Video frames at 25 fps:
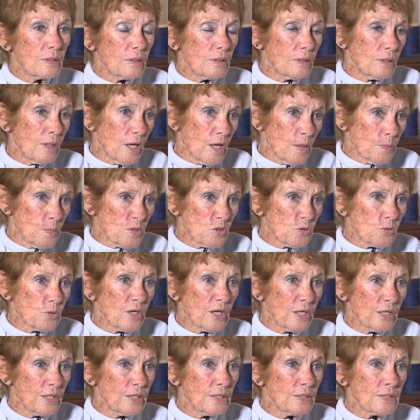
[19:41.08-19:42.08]

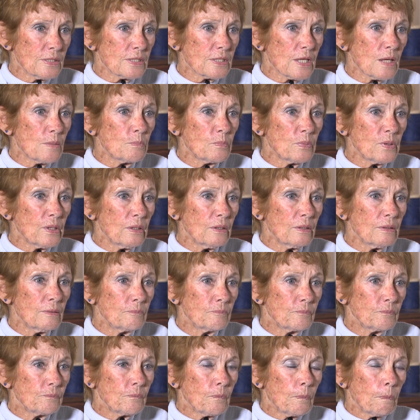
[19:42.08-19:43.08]
abattoir in Zambia.
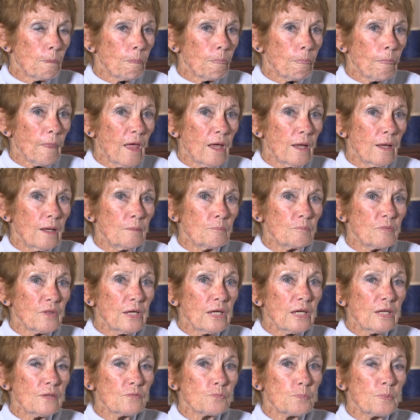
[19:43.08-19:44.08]
They
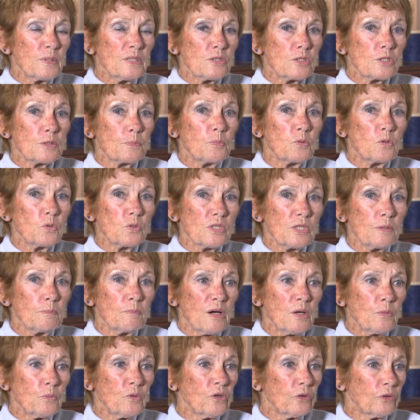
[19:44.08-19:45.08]
have been supporting
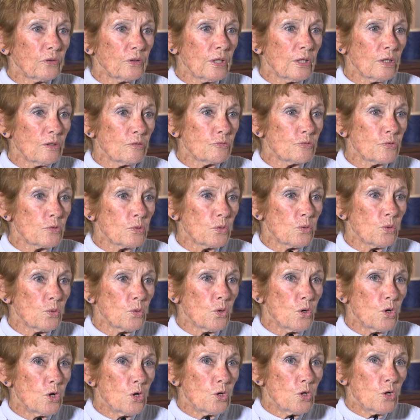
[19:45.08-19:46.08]
my work now for